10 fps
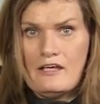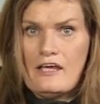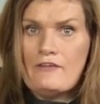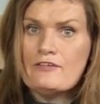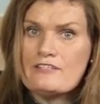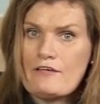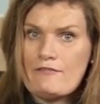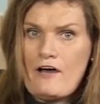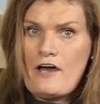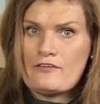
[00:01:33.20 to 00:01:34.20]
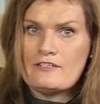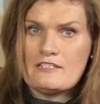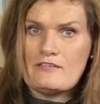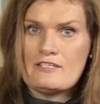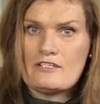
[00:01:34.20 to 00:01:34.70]
If you dig further
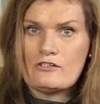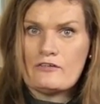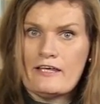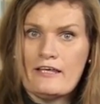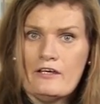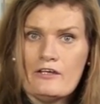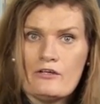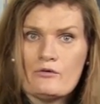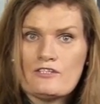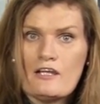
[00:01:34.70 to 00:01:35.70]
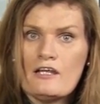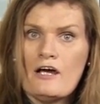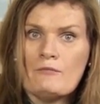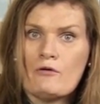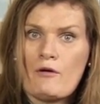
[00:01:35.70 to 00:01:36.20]
into this story, you also
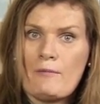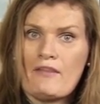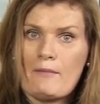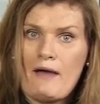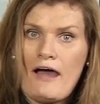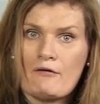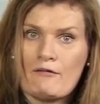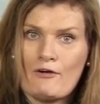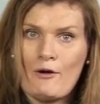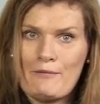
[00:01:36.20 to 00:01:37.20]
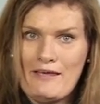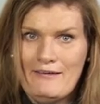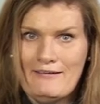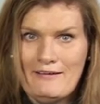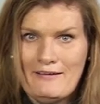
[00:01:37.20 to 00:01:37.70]
learn more about the power of
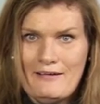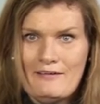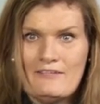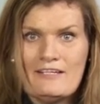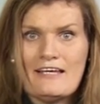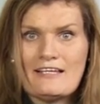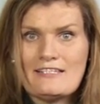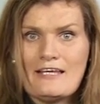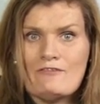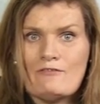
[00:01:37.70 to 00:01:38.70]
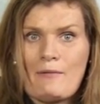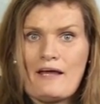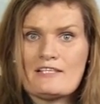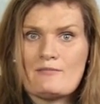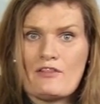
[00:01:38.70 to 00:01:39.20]
lobbying. The nicotine
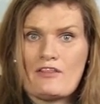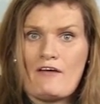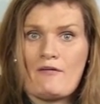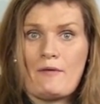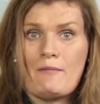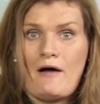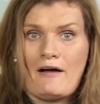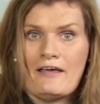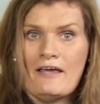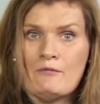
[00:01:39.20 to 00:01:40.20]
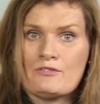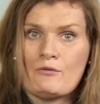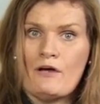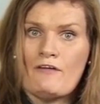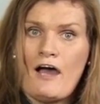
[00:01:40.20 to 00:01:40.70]
replacement therapy market was
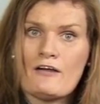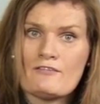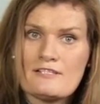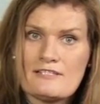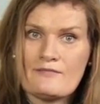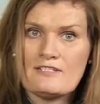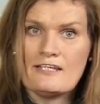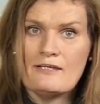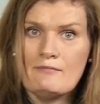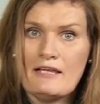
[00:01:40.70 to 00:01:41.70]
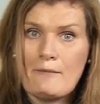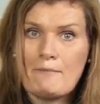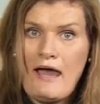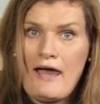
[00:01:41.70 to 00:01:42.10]
worth £117 million